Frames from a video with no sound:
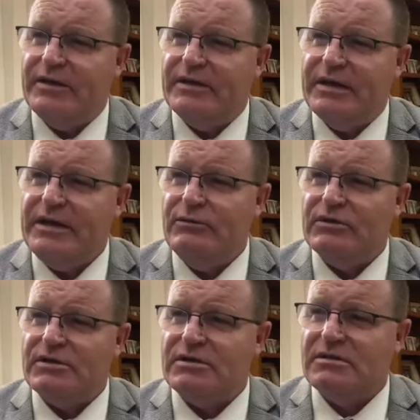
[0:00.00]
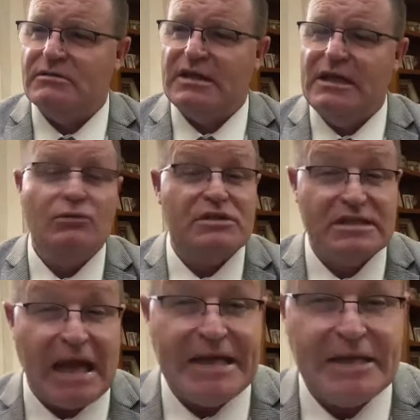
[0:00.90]
and he was he
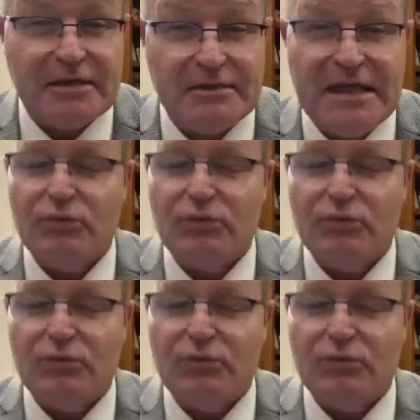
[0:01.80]
was taken.